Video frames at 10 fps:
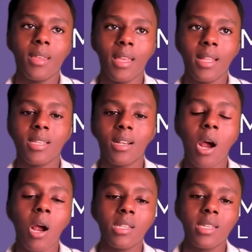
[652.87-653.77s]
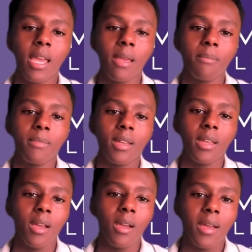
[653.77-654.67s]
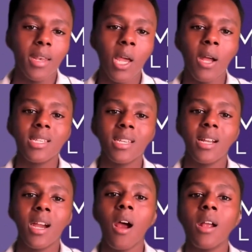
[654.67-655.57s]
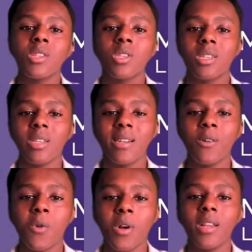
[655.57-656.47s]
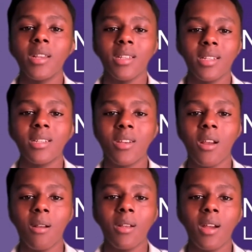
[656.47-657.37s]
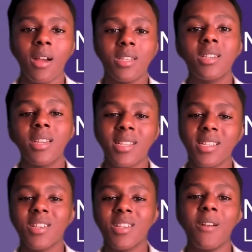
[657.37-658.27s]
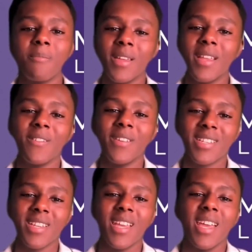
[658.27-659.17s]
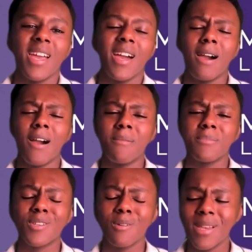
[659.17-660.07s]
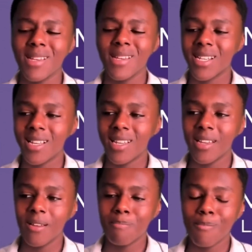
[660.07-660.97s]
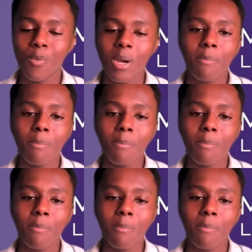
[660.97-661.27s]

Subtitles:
it's a cards game. No, it's a cards word term. It's a term, anyways. So basically, a